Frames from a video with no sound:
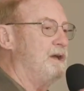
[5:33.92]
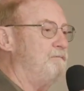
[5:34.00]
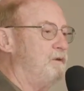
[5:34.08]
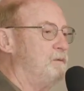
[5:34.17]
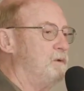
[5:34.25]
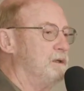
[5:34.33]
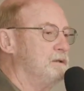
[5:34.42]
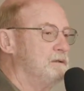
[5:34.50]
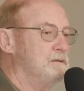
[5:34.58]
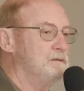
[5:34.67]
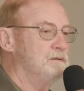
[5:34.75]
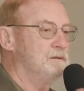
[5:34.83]
everyone.
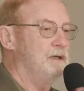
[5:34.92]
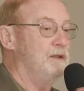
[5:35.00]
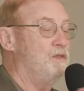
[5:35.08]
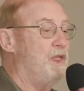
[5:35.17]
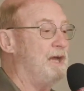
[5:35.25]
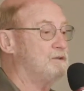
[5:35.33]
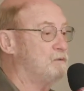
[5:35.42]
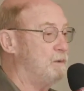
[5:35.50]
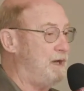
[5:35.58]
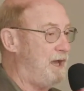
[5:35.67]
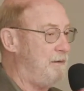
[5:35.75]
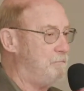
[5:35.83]
And that's
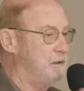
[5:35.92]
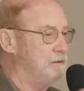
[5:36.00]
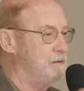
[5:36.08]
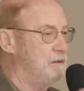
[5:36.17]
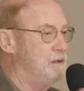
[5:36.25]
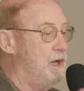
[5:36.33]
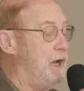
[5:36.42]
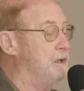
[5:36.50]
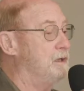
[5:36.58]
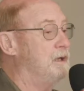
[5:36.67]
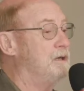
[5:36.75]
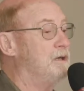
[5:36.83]
what happened. And
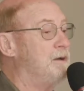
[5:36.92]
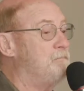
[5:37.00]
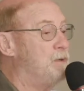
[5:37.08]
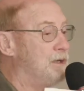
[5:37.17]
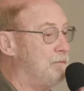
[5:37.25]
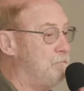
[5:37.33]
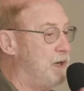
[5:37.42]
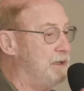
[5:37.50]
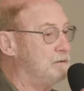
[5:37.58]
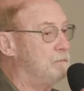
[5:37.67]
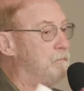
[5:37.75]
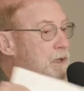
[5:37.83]
it ended up being a
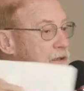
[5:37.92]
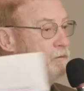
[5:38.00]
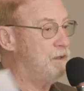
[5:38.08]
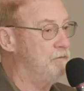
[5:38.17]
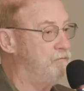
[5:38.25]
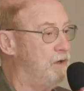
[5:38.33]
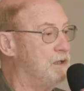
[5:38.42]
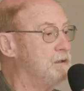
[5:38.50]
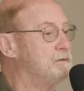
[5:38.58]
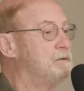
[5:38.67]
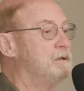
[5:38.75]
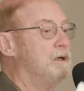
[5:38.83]
model. Monterey
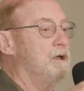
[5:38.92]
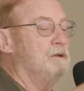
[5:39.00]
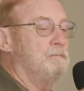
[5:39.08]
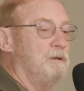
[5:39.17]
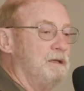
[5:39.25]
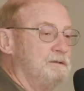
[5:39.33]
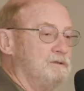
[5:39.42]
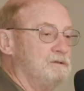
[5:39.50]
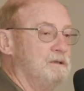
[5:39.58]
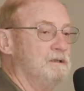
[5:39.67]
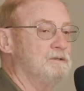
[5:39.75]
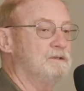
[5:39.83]
followed, other
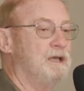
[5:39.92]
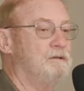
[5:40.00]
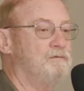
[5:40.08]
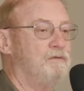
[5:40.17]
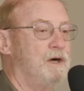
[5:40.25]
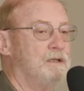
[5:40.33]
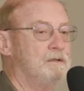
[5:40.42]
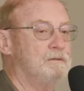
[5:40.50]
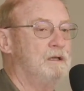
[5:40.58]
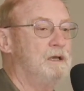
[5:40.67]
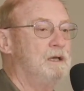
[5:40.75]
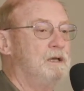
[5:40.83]
places in the state followed,
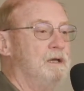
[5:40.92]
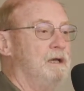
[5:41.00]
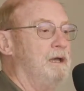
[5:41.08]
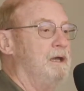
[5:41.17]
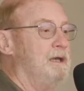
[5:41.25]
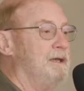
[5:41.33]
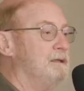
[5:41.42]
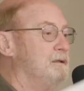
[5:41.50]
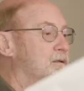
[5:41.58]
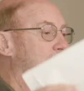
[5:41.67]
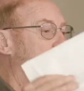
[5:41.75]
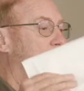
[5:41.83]

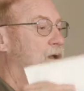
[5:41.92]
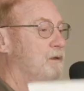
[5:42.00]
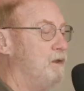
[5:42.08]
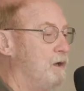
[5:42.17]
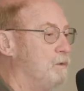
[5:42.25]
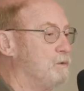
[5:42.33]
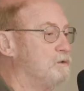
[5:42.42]
and there